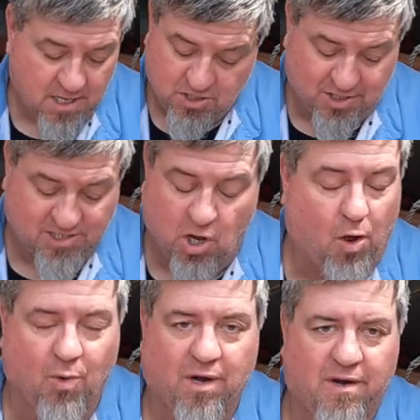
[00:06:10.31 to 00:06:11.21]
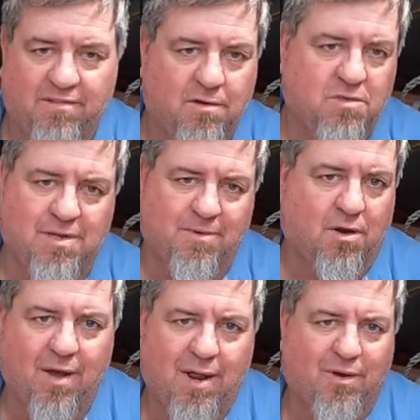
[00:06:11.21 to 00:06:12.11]
So that's all we're going to do. Is I'm going
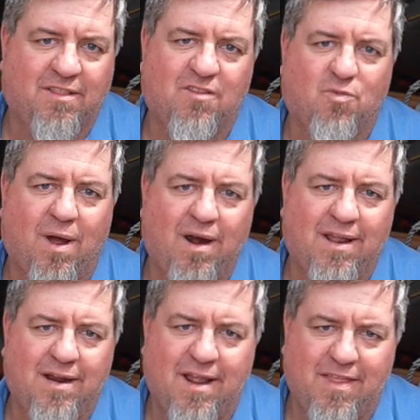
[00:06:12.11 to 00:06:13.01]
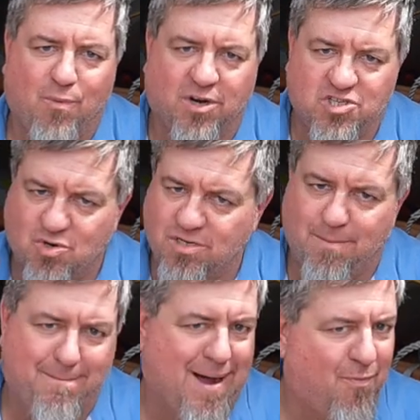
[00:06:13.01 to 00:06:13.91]
to go ahead and get this wired in, and then we're just going to
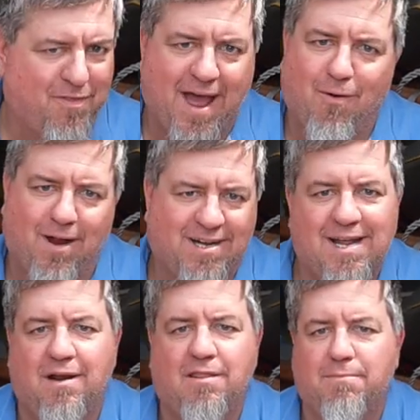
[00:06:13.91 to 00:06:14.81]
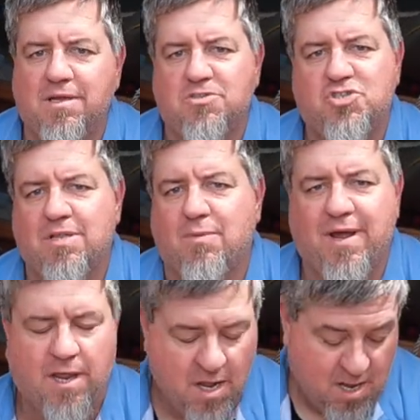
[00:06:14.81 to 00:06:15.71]
mount that right down in the bilge, so that
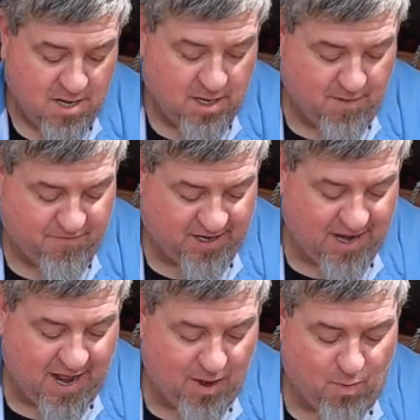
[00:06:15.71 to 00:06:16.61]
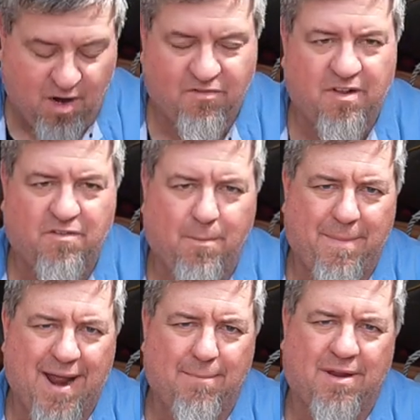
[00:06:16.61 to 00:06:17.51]
way, you know, if they get a high water sensor,
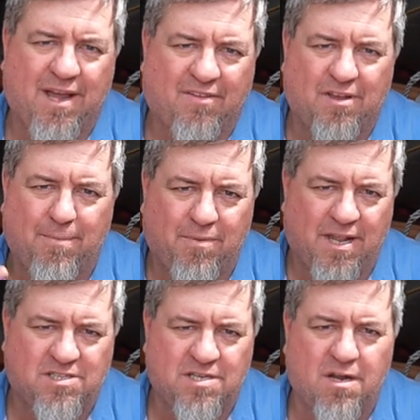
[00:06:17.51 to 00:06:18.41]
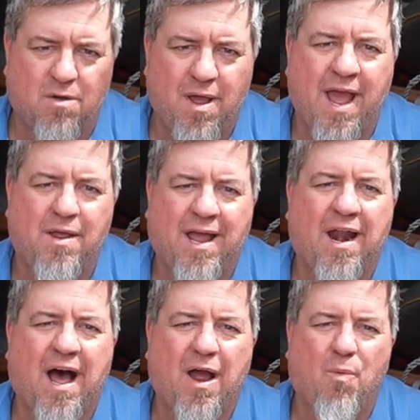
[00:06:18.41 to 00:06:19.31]
bam, kicks up, lets you know, hey, you
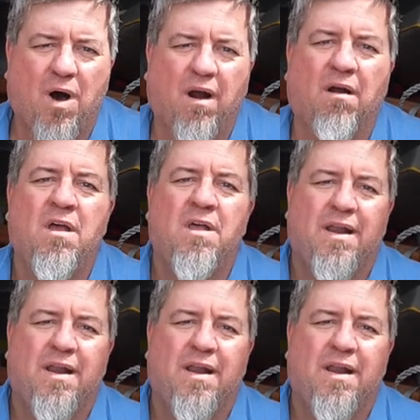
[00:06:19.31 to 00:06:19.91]
got a high water.